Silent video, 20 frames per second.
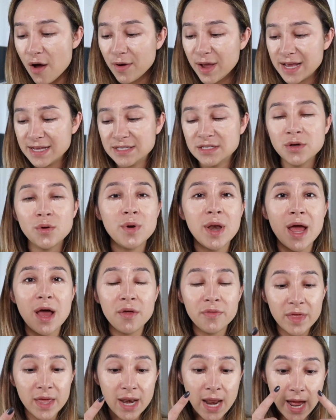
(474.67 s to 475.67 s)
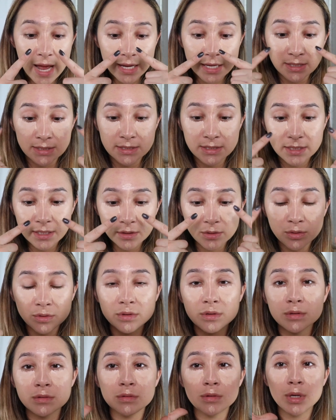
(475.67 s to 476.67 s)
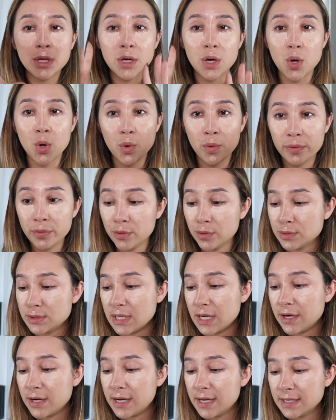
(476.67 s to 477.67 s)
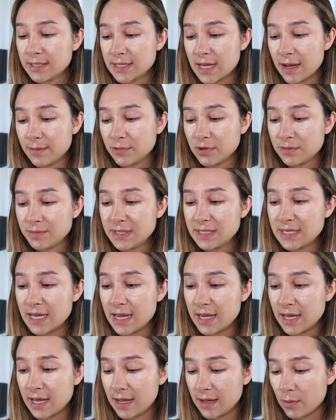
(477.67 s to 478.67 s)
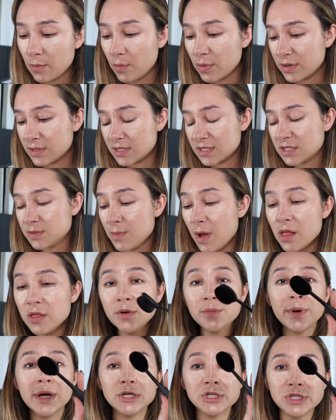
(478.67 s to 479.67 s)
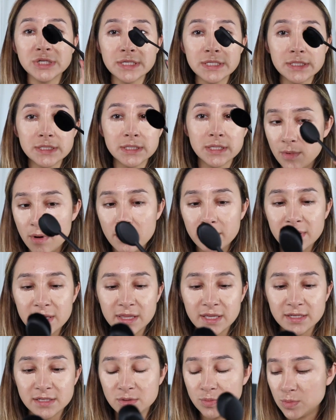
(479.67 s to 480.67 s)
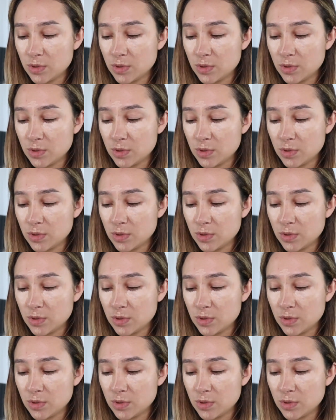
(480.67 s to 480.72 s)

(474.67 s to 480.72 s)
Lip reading: Okay, so now that I concealed, you know, those areas, I'm gonna be taking one of the smaller brushes, probably this